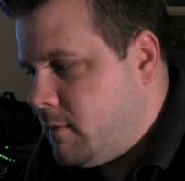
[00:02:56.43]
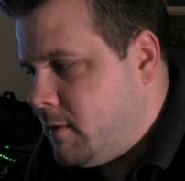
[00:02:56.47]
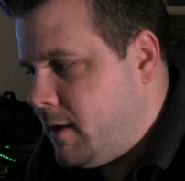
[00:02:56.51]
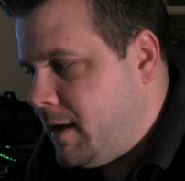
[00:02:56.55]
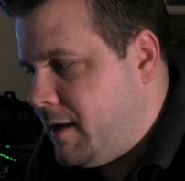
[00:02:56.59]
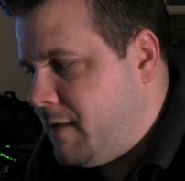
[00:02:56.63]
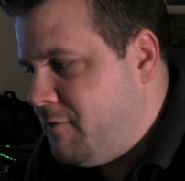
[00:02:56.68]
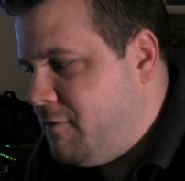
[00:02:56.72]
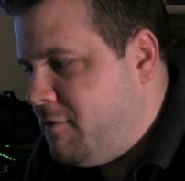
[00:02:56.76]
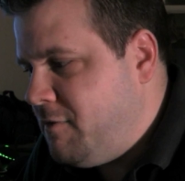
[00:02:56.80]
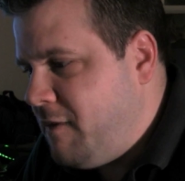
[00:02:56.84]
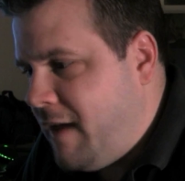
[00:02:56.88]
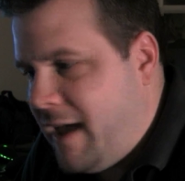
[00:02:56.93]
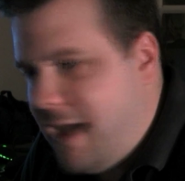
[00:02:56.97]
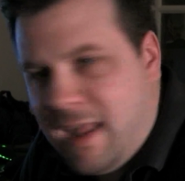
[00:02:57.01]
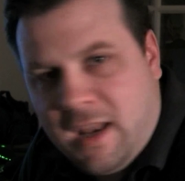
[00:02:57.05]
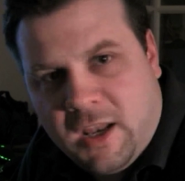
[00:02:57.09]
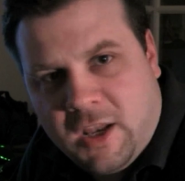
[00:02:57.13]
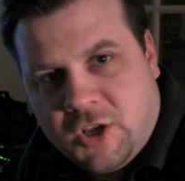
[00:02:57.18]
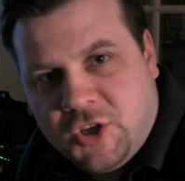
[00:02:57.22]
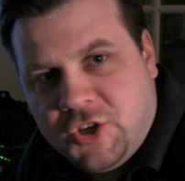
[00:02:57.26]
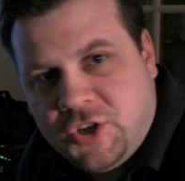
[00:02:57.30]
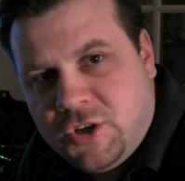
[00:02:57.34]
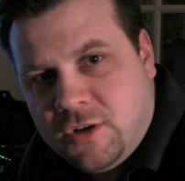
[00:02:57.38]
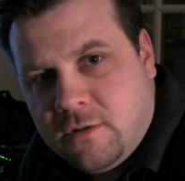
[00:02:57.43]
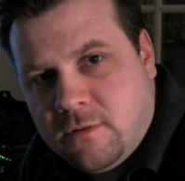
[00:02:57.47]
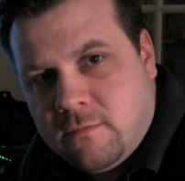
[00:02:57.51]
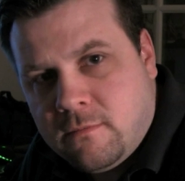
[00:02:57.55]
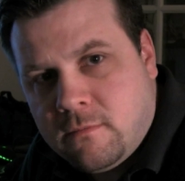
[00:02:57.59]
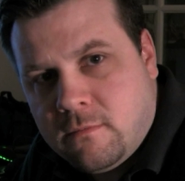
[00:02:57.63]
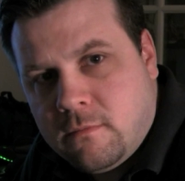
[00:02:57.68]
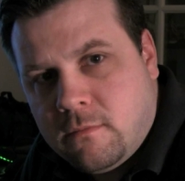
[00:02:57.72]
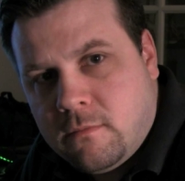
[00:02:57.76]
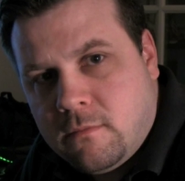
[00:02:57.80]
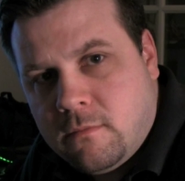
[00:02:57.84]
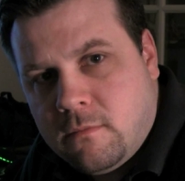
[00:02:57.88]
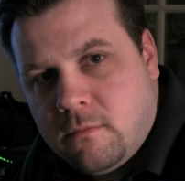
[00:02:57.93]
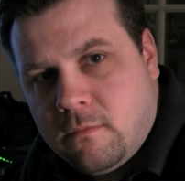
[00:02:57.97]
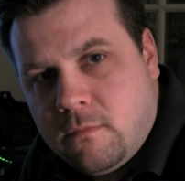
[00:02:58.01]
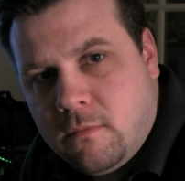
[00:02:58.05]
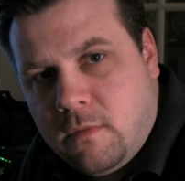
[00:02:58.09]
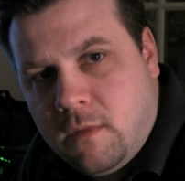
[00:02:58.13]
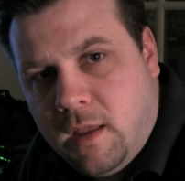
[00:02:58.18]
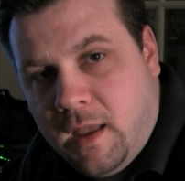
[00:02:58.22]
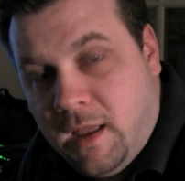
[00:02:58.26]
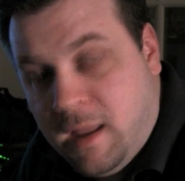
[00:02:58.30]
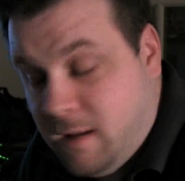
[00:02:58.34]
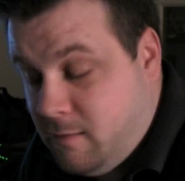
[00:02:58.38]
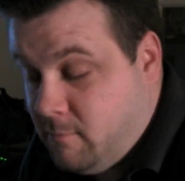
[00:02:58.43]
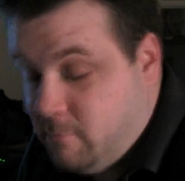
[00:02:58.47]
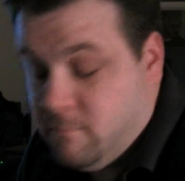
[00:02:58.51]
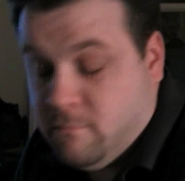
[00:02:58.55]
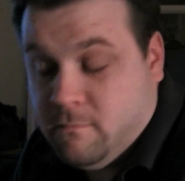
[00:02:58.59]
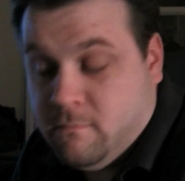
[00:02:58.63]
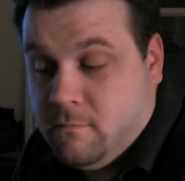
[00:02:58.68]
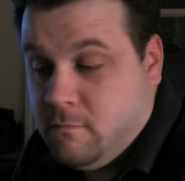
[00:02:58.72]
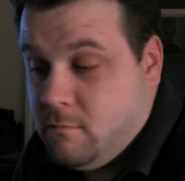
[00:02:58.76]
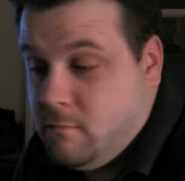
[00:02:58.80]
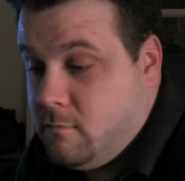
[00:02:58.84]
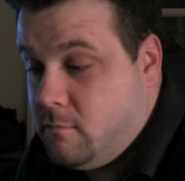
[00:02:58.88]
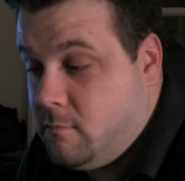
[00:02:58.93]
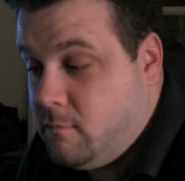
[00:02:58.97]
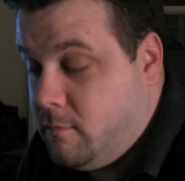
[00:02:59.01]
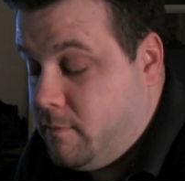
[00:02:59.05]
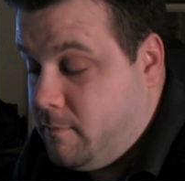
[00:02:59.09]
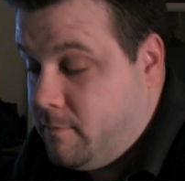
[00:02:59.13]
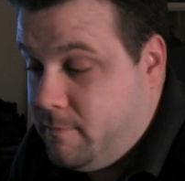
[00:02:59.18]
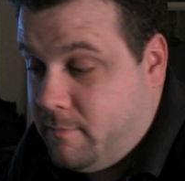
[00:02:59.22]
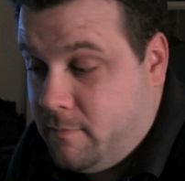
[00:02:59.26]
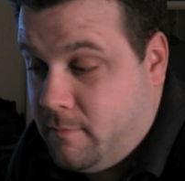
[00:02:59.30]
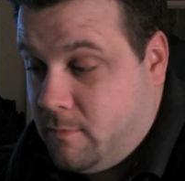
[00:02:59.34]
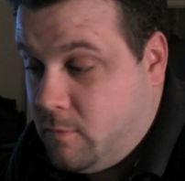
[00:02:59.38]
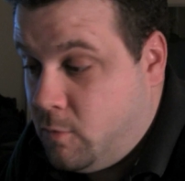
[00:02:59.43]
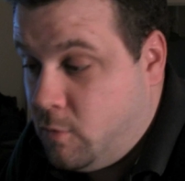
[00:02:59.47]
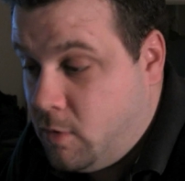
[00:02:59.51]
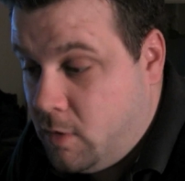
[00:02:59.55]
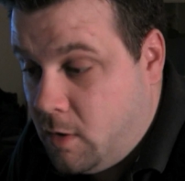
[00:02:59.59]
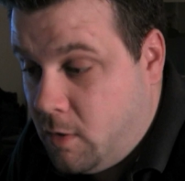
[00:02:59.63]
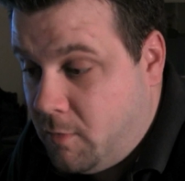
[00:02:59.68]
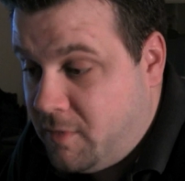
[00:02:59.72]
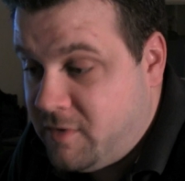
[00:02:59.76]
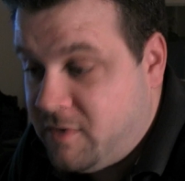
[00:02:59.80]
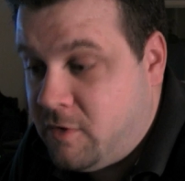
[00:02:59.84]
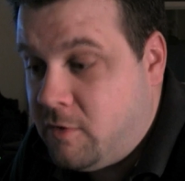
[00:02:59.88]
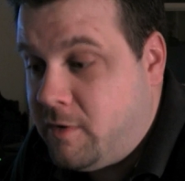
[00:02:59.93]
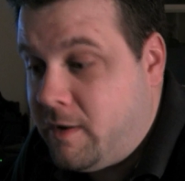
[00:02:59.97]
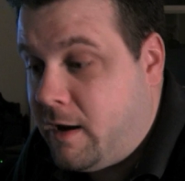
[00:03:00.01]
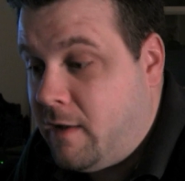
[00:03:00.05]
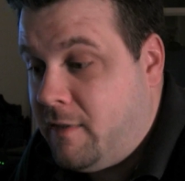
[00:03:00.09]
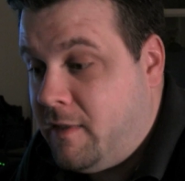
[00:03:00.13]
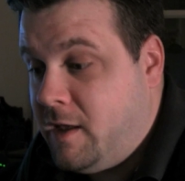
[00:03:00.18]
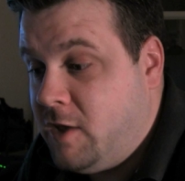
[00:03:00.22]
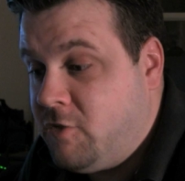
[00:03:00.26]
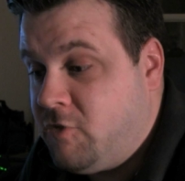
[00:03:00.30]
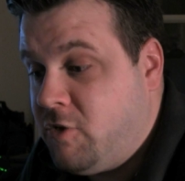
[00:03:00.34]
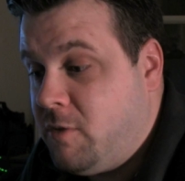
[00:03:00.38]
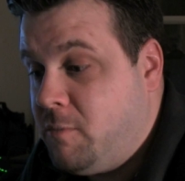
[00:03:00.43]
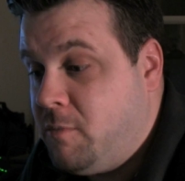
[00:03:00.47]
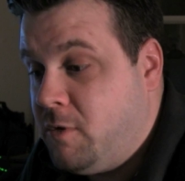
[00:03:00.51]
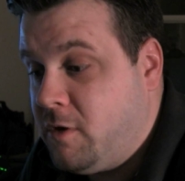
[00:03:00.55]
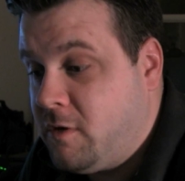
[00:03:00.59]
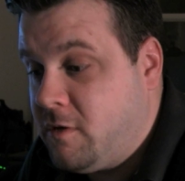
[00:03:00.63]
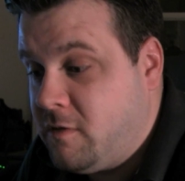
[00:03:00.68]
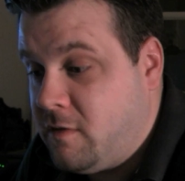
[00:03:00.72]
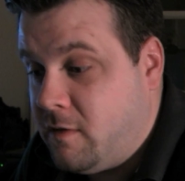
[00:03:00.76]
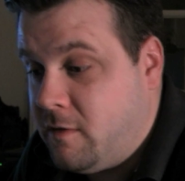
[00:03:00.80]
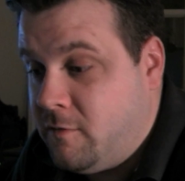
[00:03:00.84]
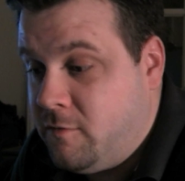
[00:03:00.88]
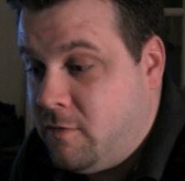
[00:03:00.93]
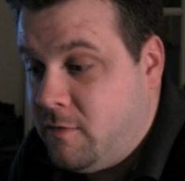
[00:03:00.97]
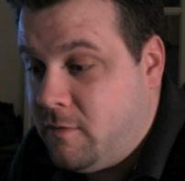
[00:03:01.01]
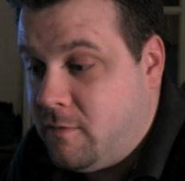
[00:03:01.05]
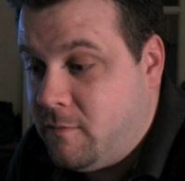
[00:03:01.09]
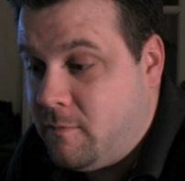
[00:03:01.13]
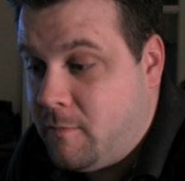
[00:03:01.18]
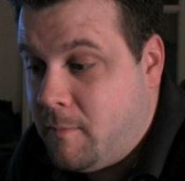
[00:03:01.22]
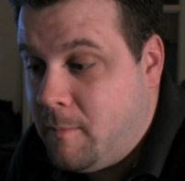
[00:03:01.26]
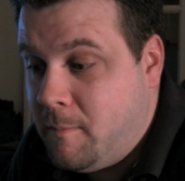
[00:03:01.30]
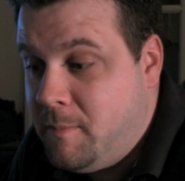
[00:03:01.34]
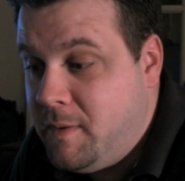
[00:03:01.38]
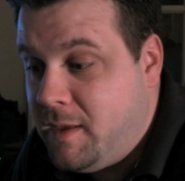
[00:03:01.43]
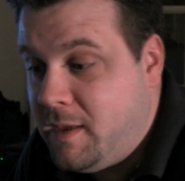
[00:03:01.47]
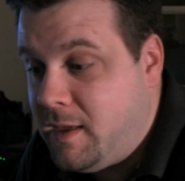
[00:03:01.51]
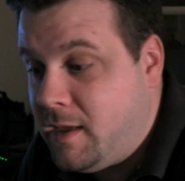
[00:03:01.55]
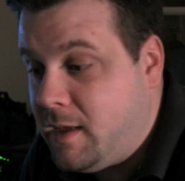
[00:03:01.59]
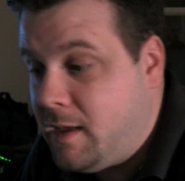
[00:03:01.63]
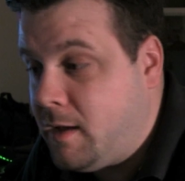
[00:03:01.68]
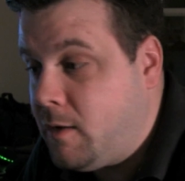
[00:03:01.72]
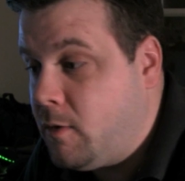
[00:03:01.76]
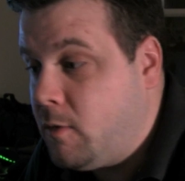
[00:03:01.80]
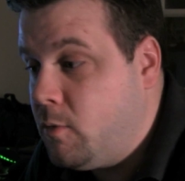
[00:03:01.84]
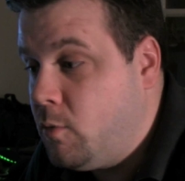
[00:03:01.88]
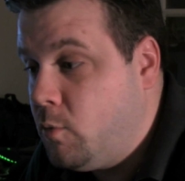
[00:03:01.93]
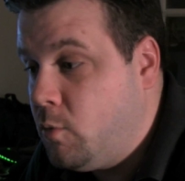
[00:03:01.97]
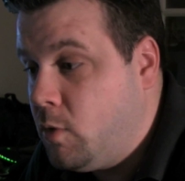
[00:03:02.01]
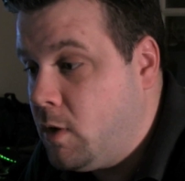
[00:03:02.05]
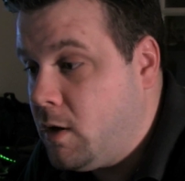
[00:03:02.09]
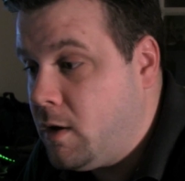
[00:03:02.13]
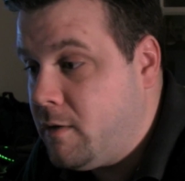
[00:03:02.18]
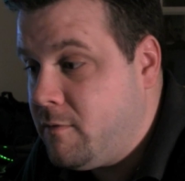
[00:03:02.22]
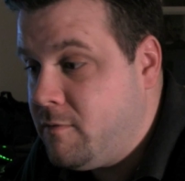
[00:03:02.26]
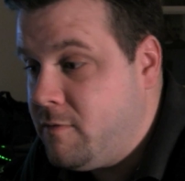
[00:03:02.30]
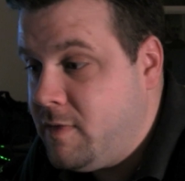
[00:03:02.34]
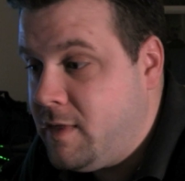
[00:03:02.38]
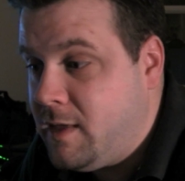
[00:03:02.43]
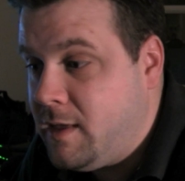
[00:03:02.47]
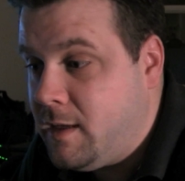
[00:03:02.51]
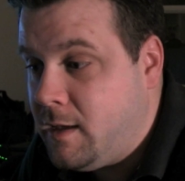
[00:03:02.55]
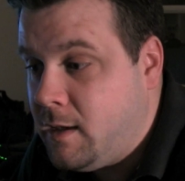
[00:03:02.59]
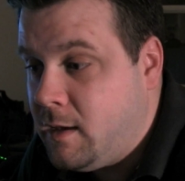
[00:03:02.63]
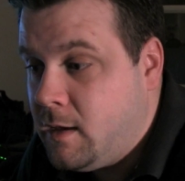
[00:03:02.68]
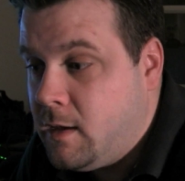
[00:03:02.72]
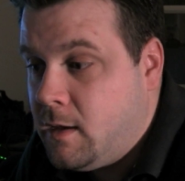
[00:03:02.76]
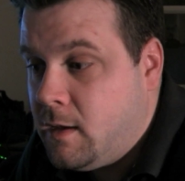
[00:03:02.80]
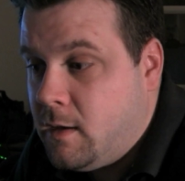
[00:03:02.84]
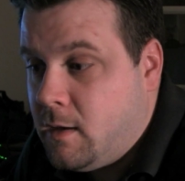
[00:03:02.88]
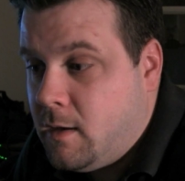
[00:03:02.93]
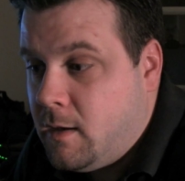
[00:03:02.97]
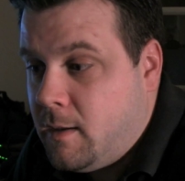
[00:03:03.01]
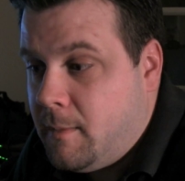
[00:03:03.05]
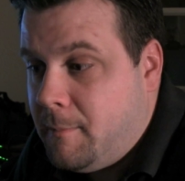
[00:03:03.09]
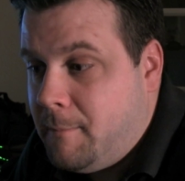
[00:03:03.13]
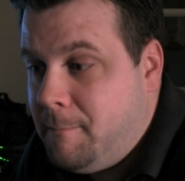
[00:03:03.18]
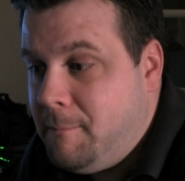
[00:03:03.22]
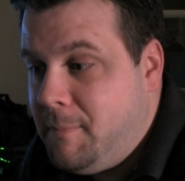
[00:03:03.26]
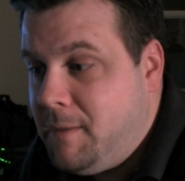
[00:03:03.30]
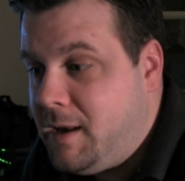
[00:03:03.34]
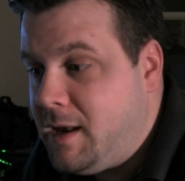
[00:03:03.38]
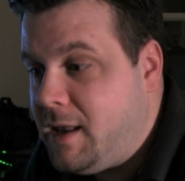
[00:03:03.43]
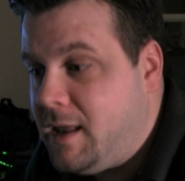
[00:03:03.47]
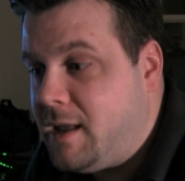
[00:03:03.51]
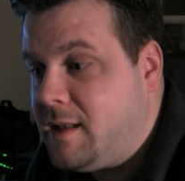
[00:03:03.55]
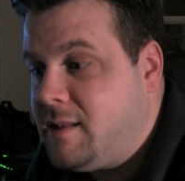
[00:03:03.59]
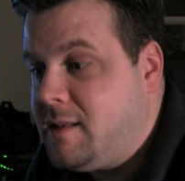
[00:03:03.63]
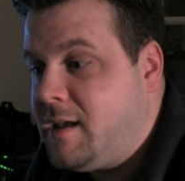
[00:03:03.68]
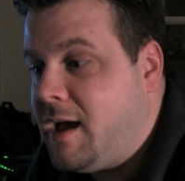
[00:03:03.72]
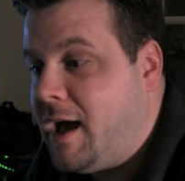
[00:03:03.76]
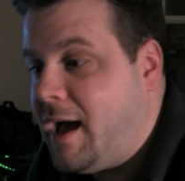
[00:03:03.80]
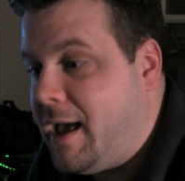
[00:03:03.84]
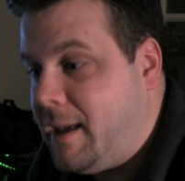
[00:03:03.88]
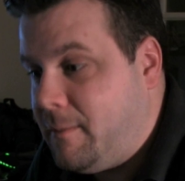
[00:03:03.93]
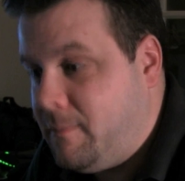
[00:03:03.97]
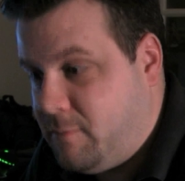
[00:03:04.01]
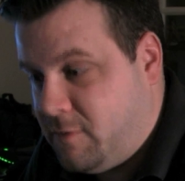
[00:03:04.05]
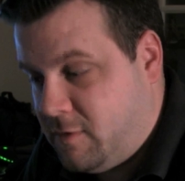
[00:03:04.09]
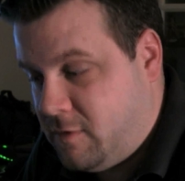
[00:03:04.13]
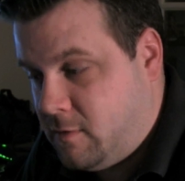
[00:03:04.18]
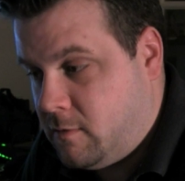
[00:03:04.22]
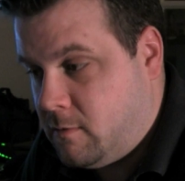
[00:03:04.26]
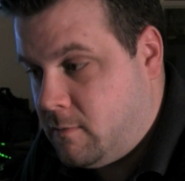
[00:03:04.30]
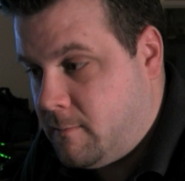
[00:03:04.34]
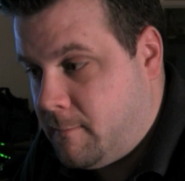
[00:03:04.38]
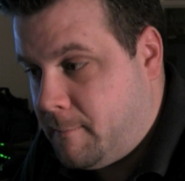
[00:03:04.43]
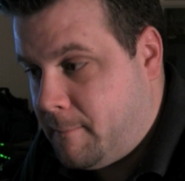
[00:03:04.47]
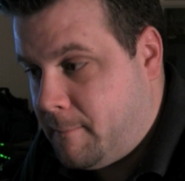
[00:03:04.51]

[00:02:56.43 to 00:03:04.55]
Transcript: advantage, and we'll always go down the history books of being one of the media types